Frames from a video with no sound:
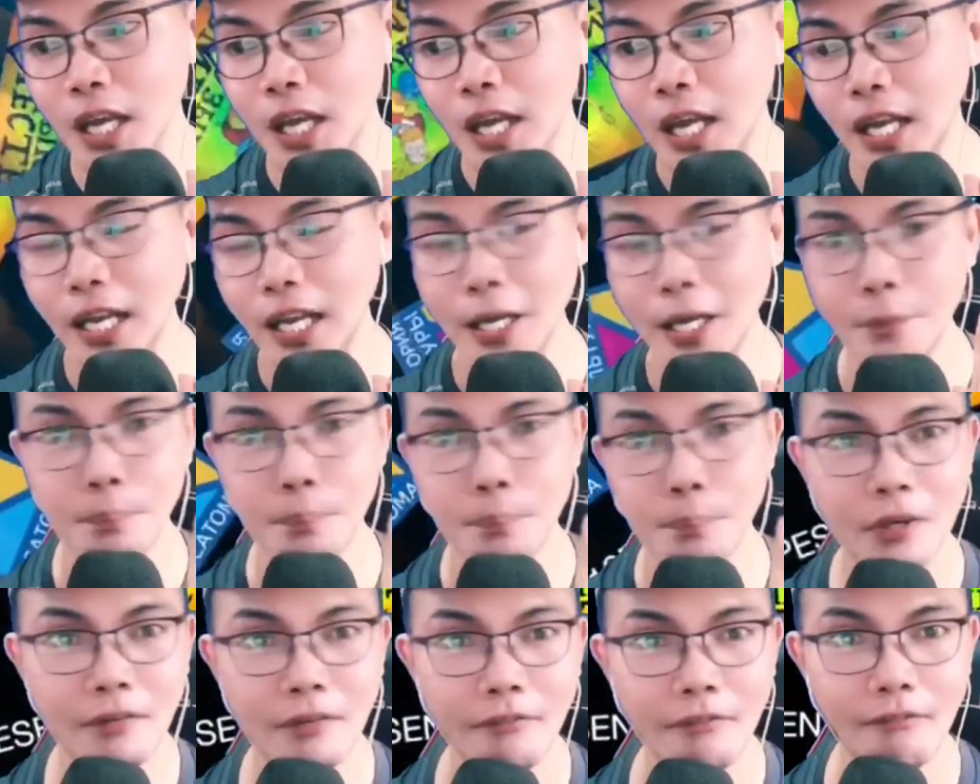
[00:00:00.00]
like
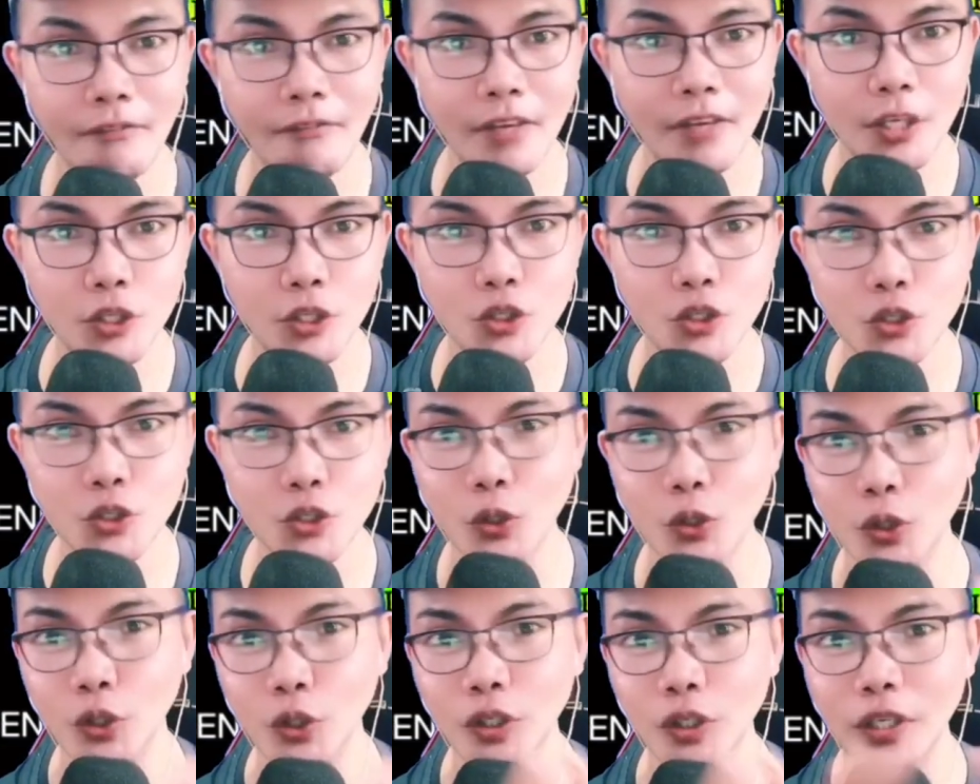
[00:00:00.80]

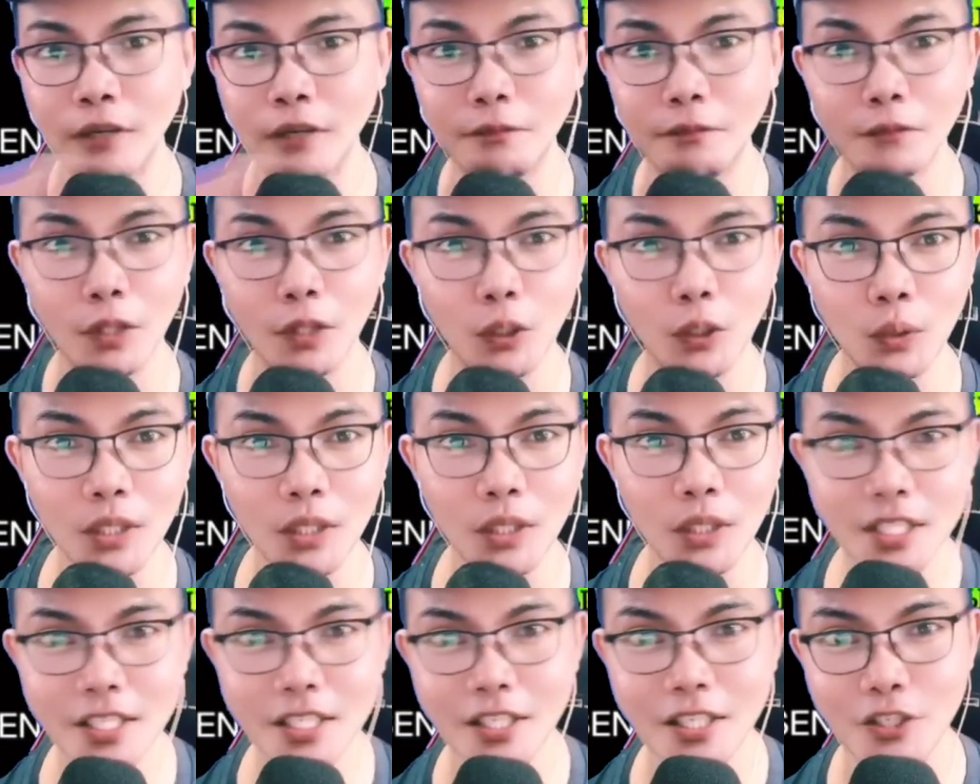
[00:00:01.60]
perfection, the
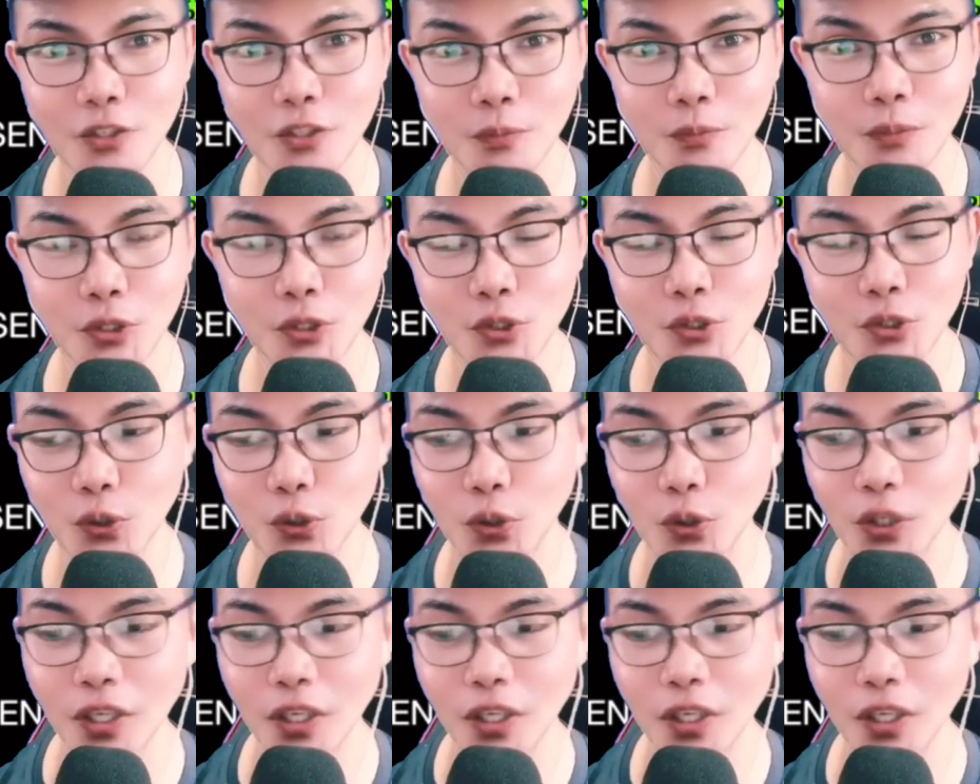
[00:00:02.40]
flawlessness of the song,